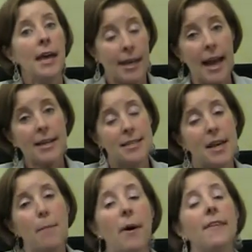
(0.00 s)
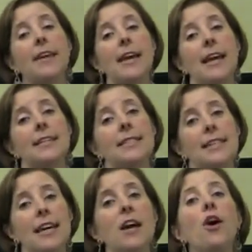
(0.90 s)
Next up on the
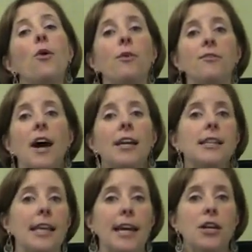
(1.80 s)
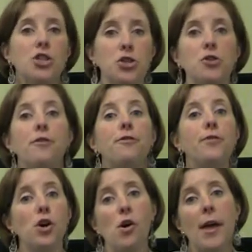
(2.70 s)
ESC, we've got a link to the full